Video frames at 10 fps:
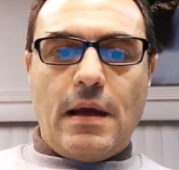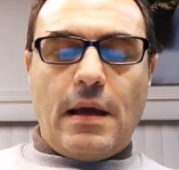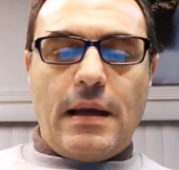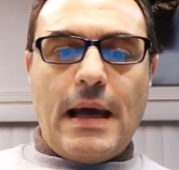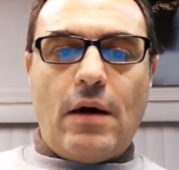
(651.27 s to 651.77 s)

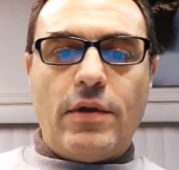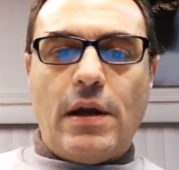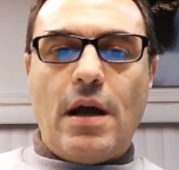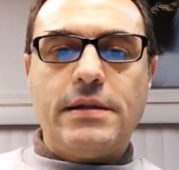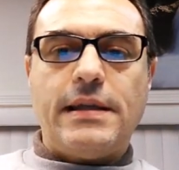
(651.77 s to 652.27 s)
Now the
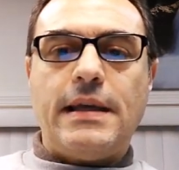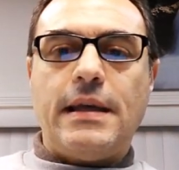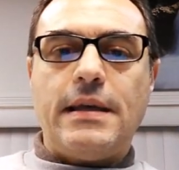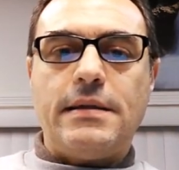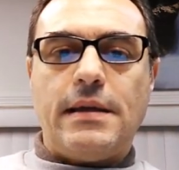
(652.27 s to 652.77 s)
last thing
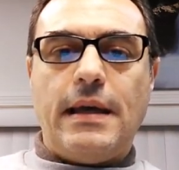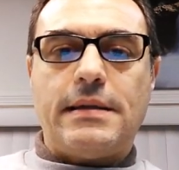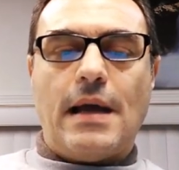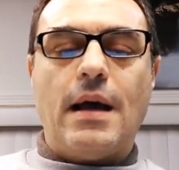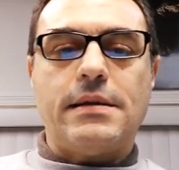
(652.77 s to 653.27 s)
is it's
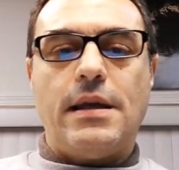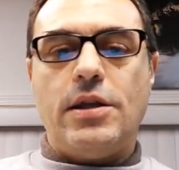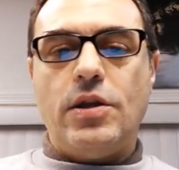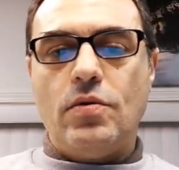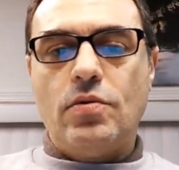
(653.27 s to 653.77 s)
asking
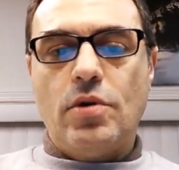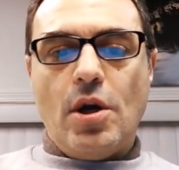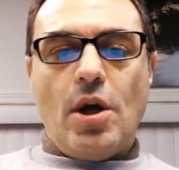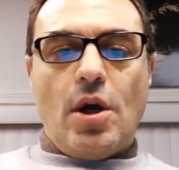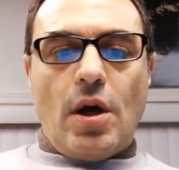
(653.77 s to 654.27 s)
you
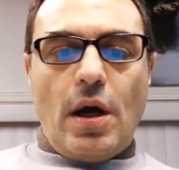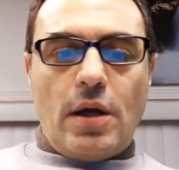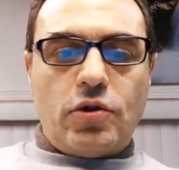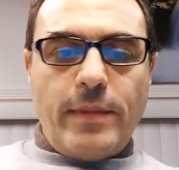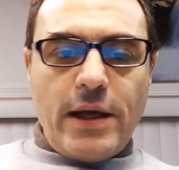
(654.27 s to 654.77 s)

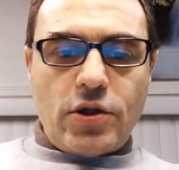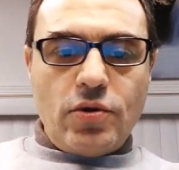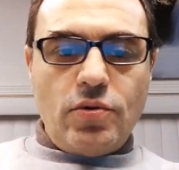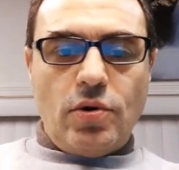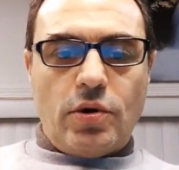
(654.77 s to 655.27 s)
to make
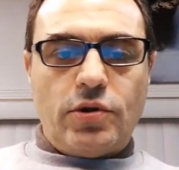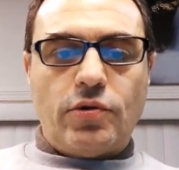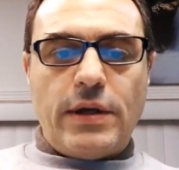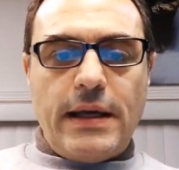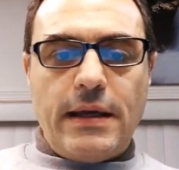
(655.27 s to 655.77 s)
sure or to
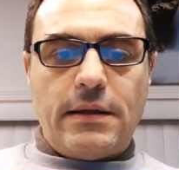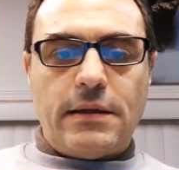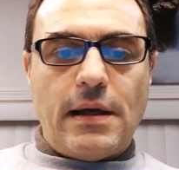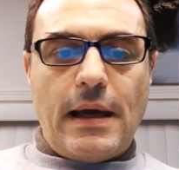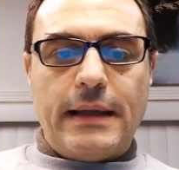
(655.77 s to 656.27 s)
create
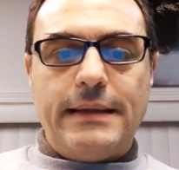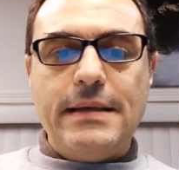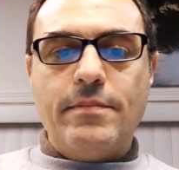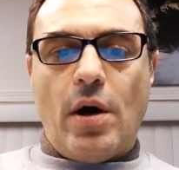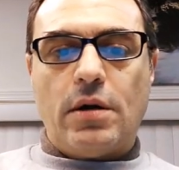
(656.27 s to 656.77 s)
a
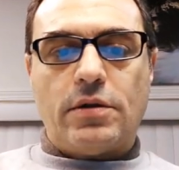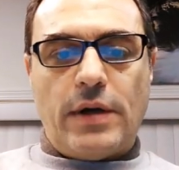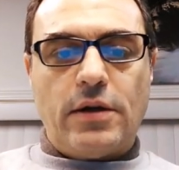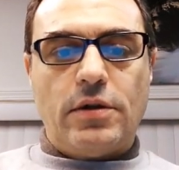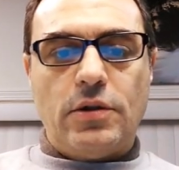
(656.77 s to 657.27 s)
demarc
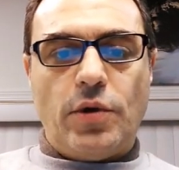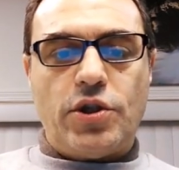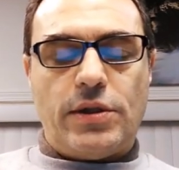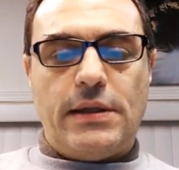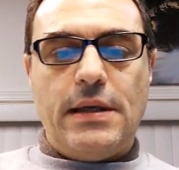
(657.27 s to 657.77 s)
record, which is
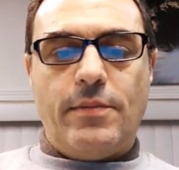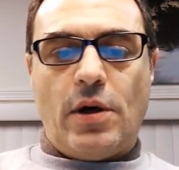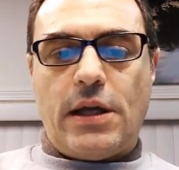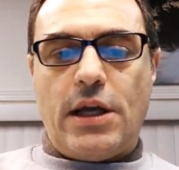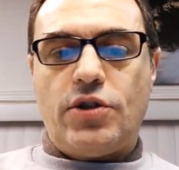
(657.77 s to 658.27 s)
a
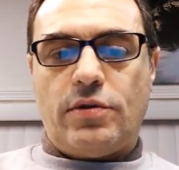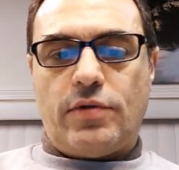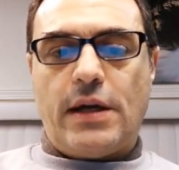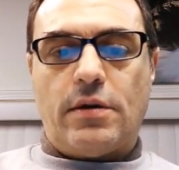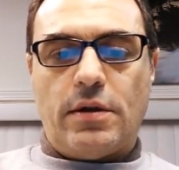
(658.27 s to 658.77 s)
demarcation
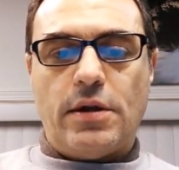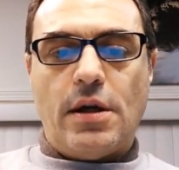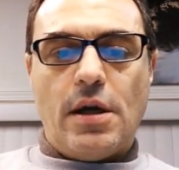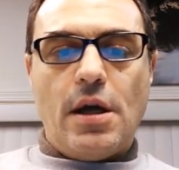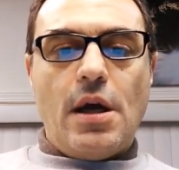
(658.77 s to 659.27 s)
record.
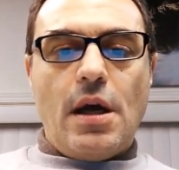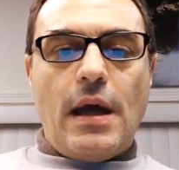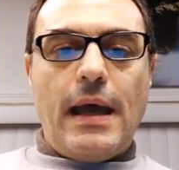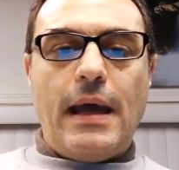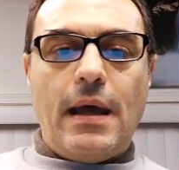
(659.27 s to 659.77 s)

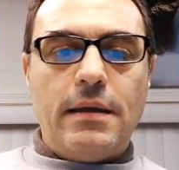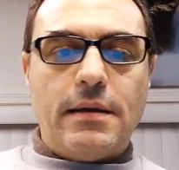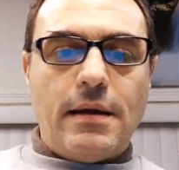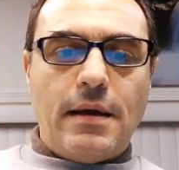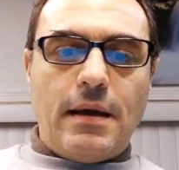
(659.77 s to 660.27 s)
And
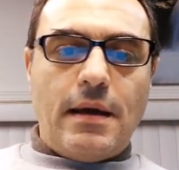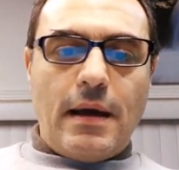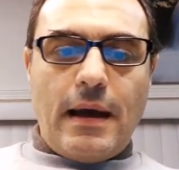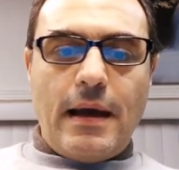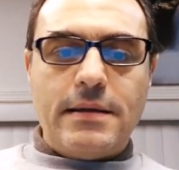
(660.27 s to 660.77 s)

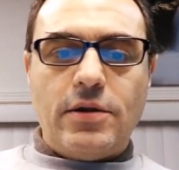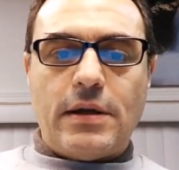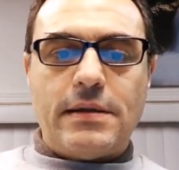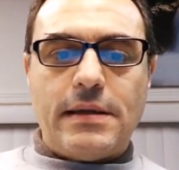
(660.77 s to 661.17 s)
as you can see,